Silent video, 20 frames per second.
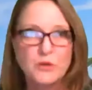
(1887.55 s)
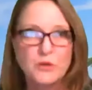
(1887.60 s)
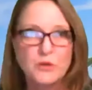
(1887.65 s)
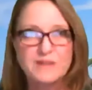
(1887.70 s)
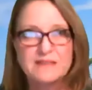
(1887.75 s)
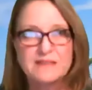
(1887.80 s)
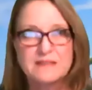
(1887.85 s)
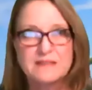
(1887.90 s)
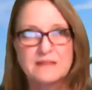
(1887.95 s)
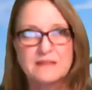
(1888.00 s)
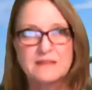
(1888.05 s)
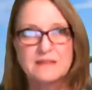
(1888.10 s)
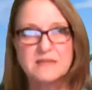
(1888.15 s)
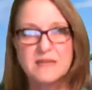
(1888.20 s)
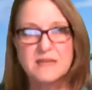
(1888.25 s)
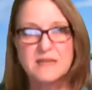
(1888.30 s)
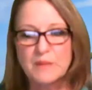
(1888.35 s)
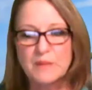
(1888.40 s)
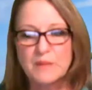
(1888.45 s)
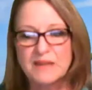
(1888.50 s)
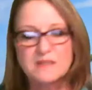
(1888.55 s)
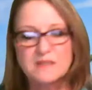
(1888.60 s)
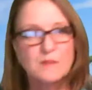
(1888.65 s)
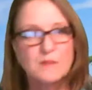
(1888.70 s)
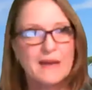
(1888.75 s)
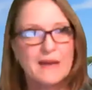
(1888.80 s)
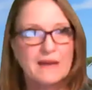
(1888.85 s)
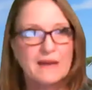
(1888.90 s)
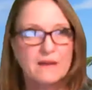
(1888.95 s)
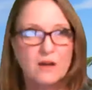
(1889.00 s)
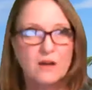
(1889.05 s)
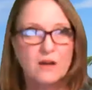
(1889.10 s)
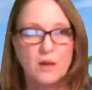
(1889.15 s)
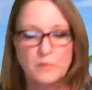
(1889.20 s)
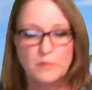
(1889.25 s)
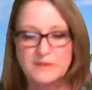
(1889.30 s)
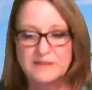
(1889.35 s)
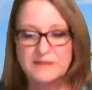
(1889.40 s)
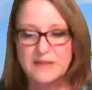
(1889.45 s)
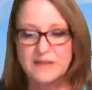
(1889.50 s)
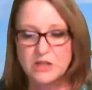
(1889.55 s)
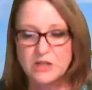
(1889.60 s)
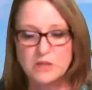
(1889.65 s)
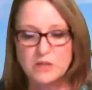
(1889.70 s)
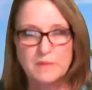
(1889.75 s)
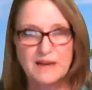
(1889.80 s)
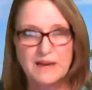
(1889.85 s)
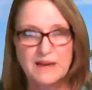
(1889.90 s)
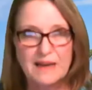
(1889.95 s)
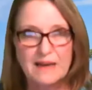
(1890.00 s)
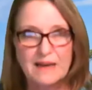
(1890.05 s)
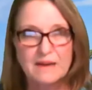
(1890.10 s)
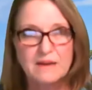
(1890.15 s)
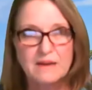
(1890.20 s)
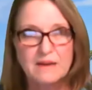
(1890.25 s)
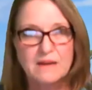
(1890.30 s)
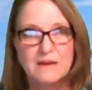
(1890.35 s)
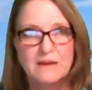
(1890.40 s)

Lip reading: person in the team and explaining a compensation plan.